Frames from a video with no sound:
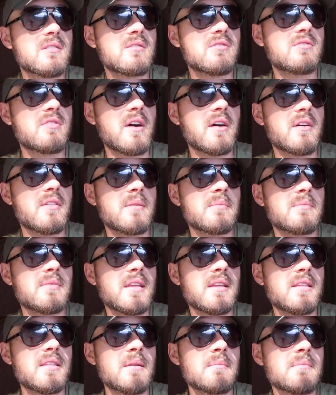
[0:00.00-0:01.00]
throughout them
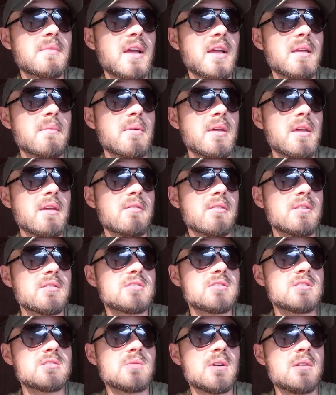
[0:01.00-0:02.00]
day
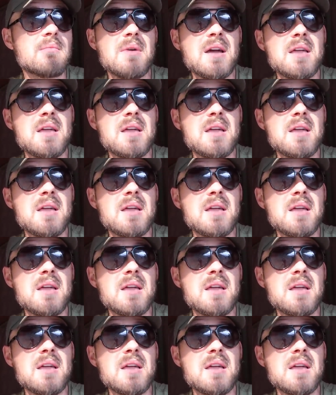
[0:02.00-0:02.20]
periods as well.